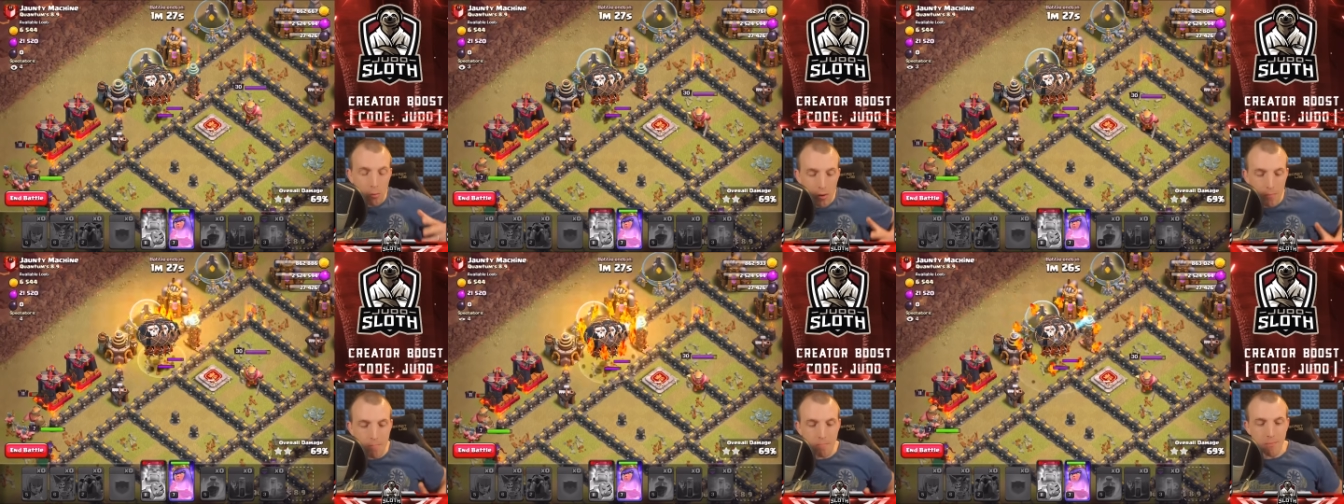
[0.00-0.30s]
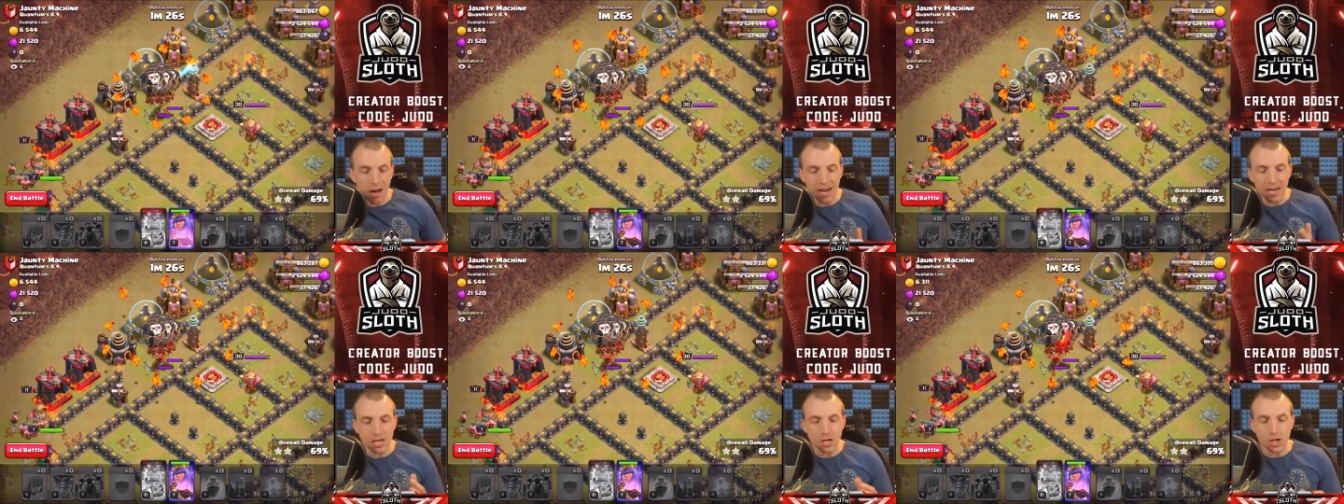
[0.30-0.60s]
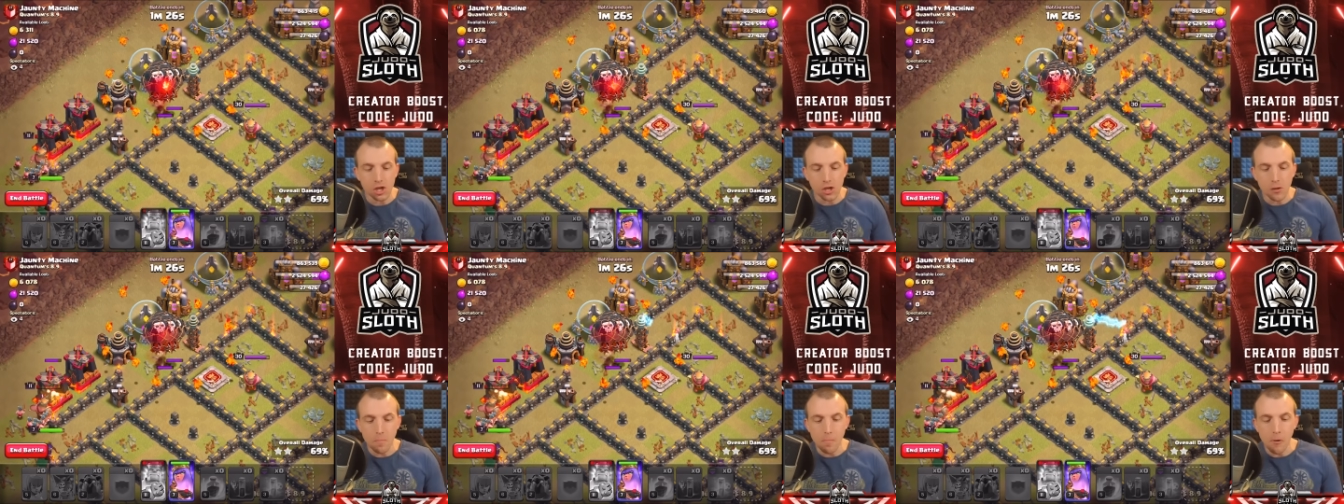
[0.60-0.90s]
we
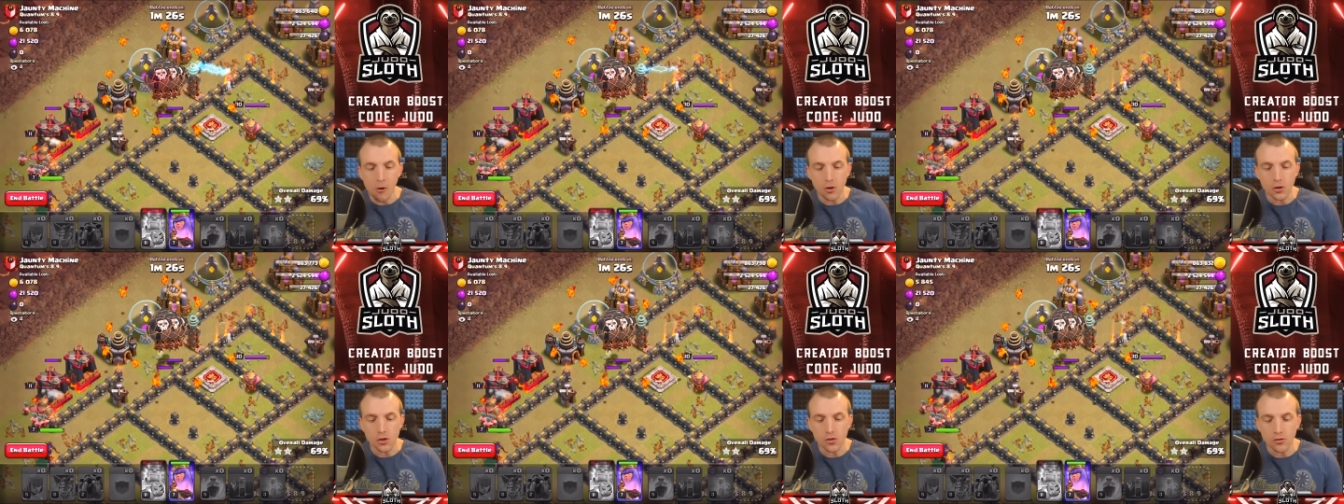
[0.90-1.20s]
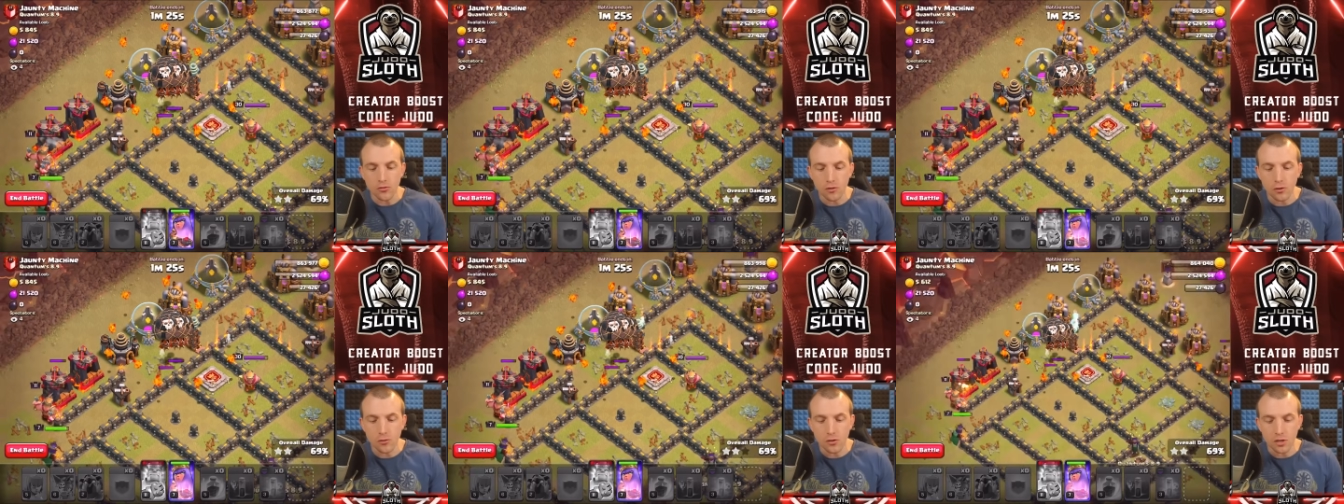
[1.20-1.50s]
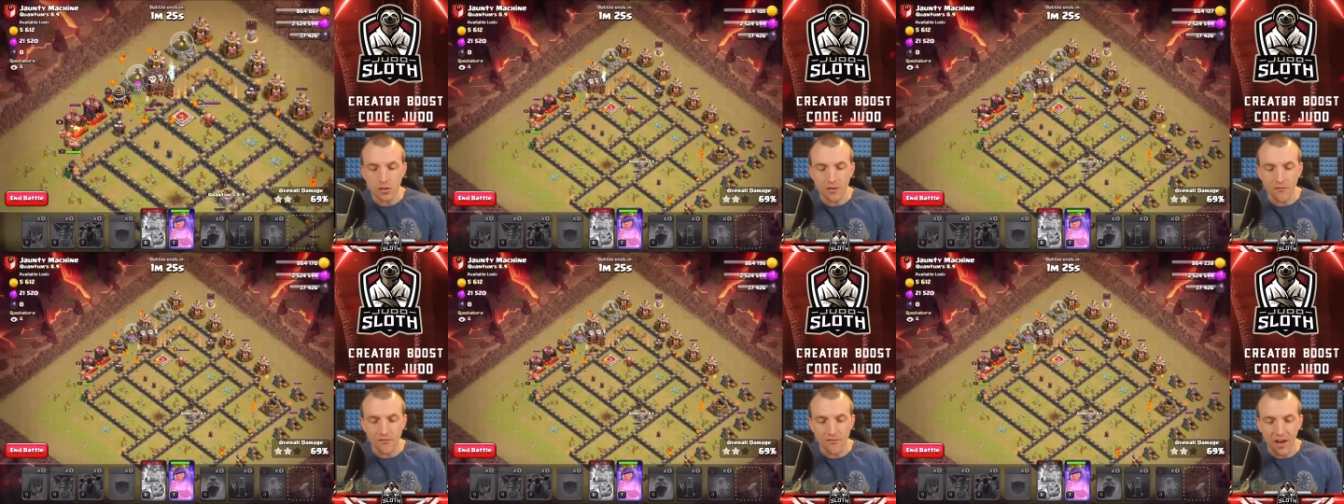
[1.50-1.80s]
managed to push through
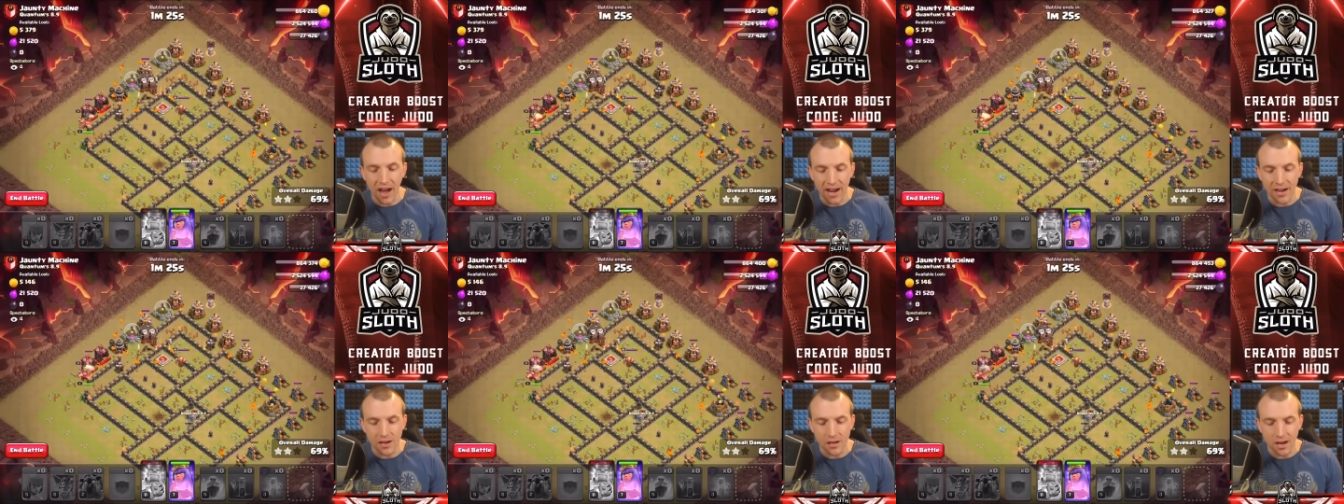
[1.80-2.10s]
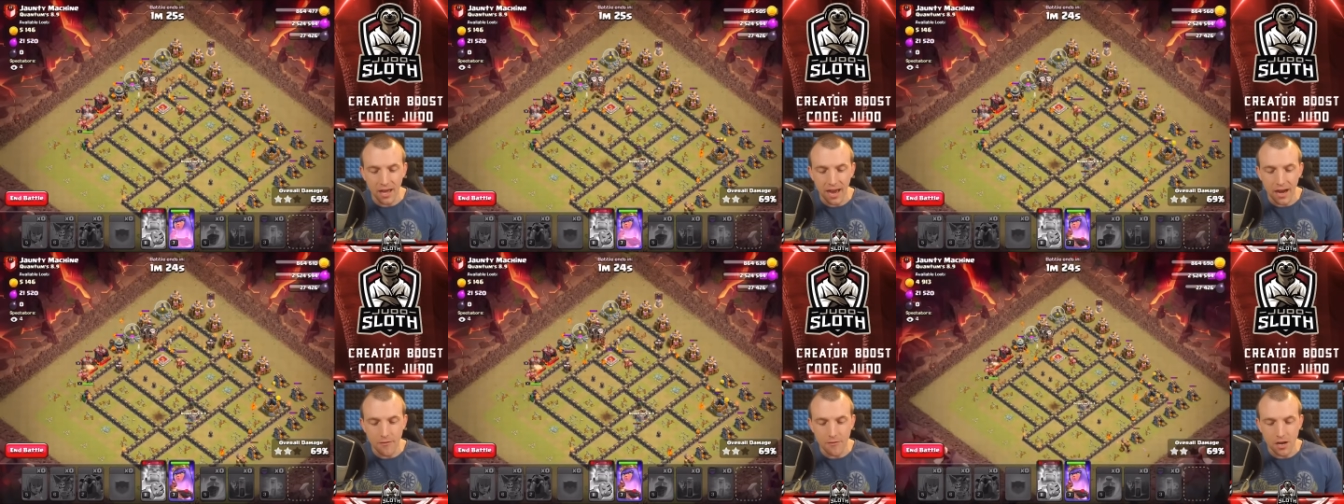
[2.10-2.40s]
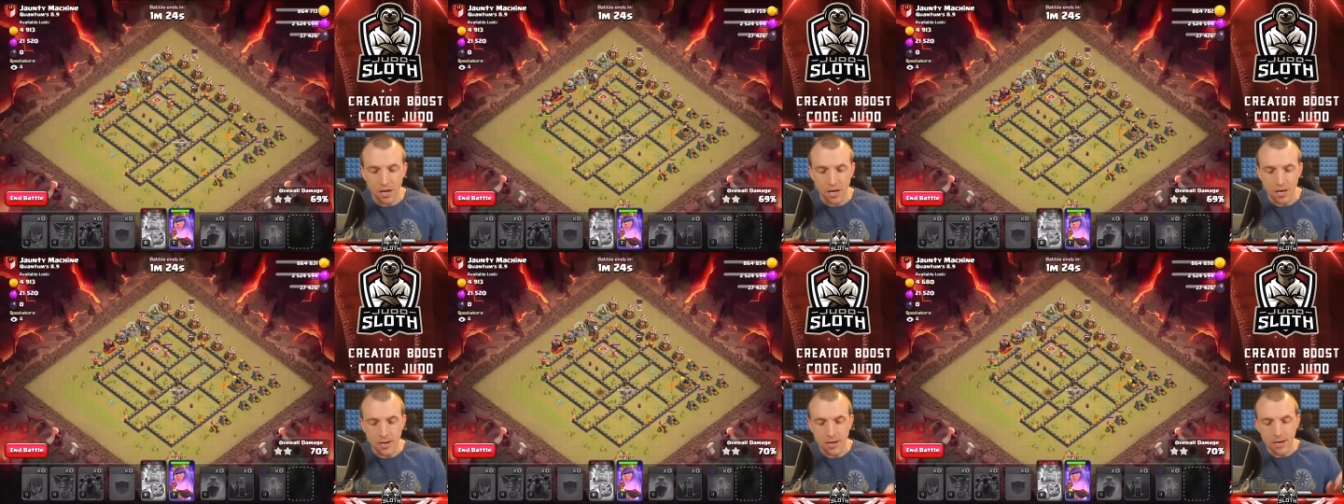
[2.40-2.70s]
to the final
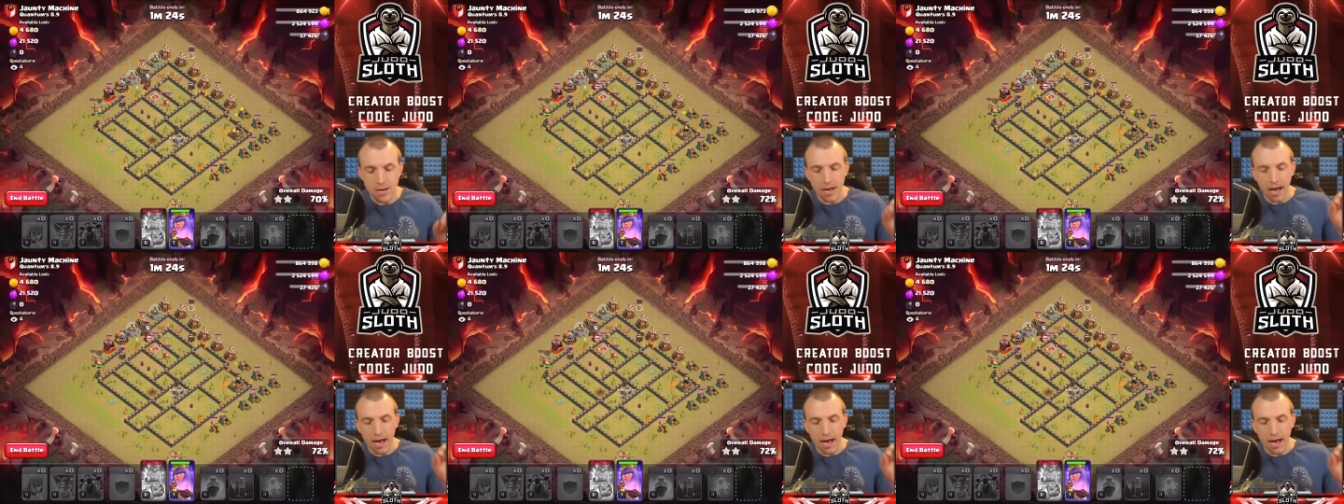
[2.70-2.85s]
area,